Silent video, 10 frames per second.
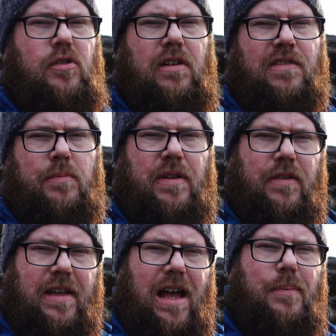sure I leave a bit of
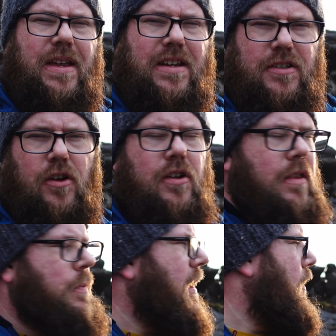a gap each side of
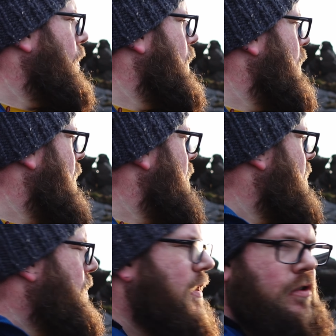the pano
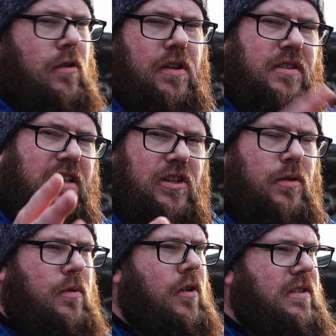to make sure I can stitch
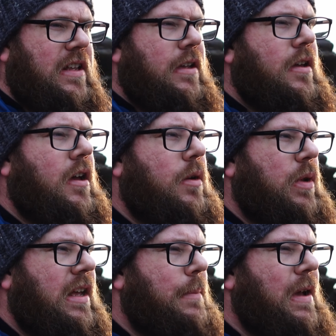them nicely
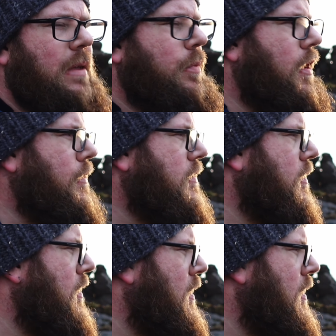when I get back in post.